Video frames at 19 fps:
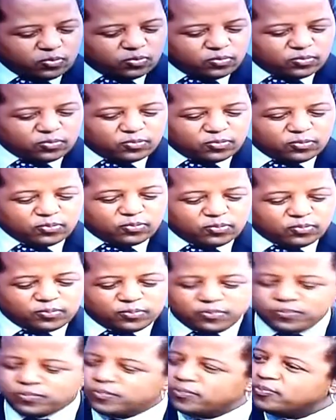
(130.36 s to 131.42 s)
I think
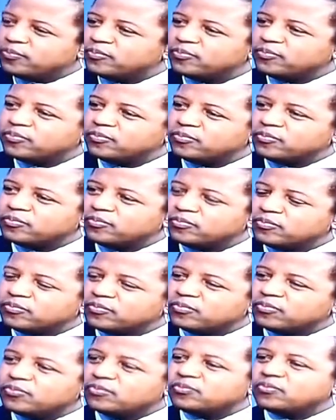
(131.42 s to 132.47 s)
that's what
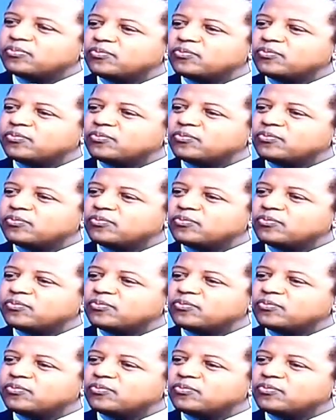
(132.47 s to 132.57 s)
turned